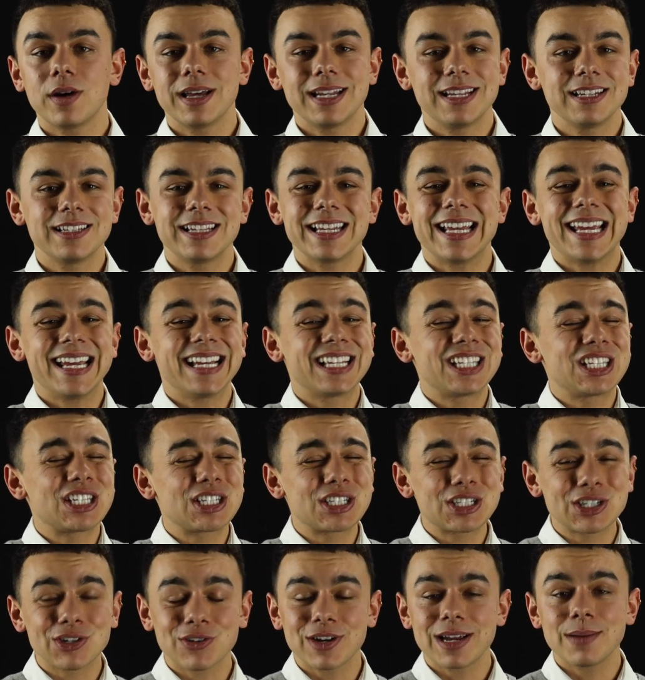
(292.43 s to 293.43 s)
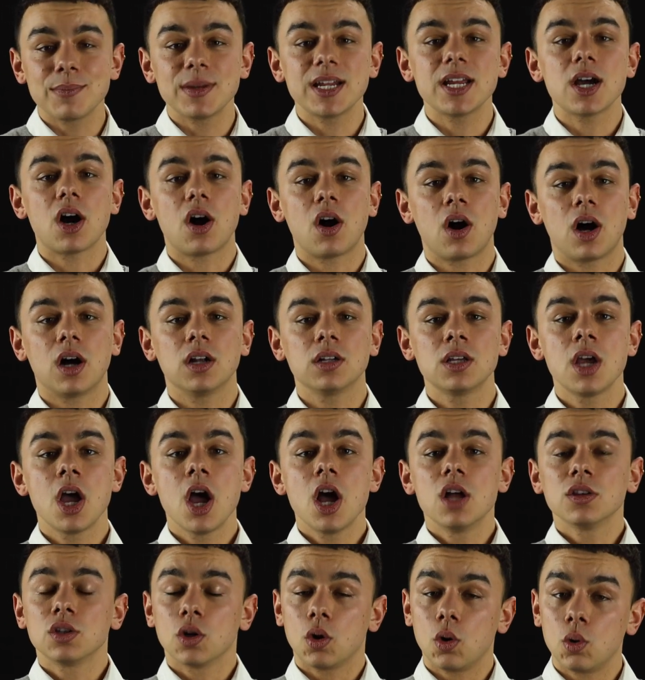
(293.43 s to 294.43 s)
It is extremely hard
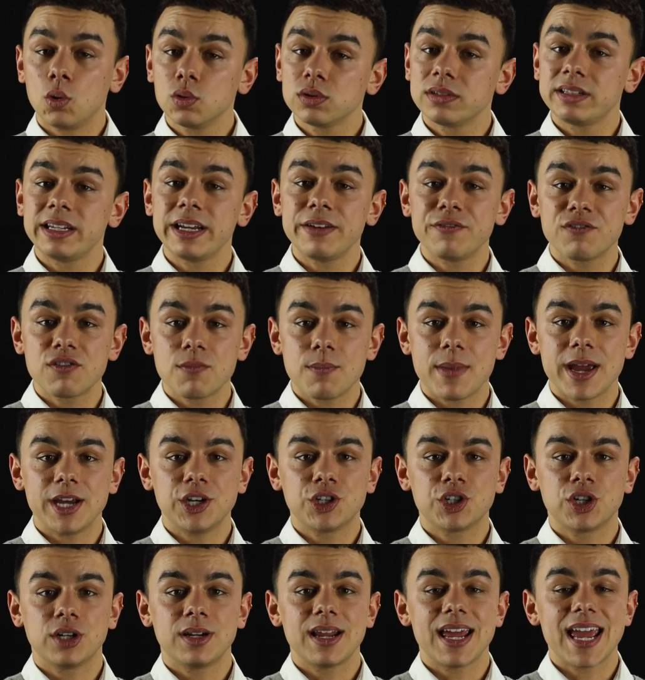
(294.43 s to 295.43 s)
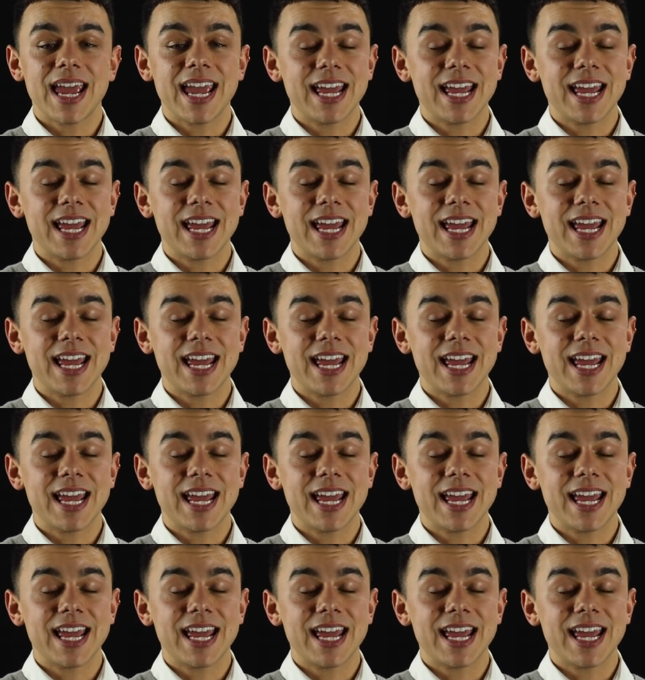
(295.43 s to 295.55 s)
to alter the information